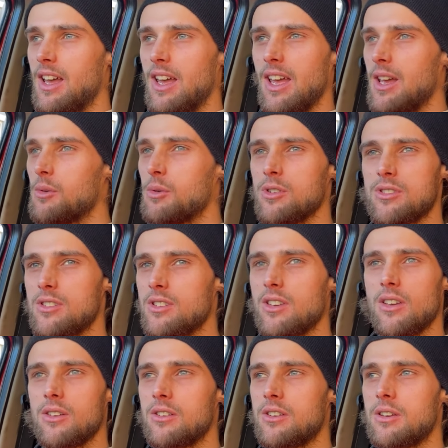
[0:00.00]
It wasn't
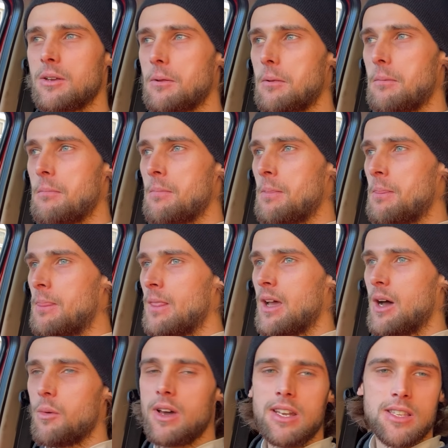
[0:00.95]
good
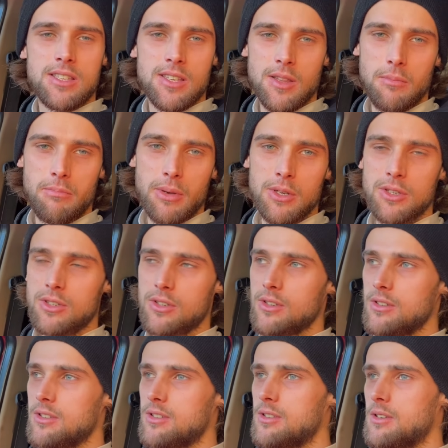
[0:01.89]
I went into the
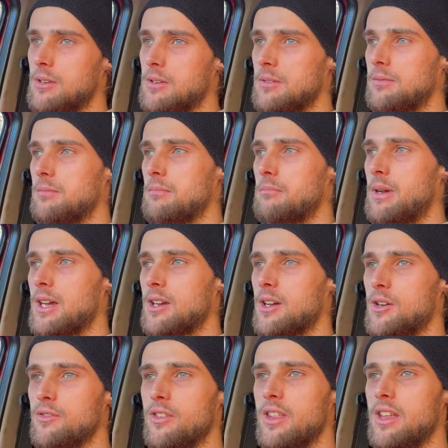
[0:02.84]
butcher's back
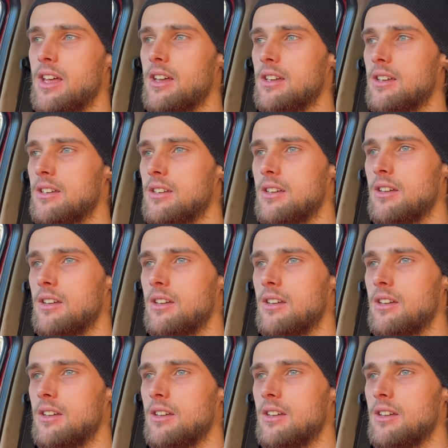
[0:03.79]
over there.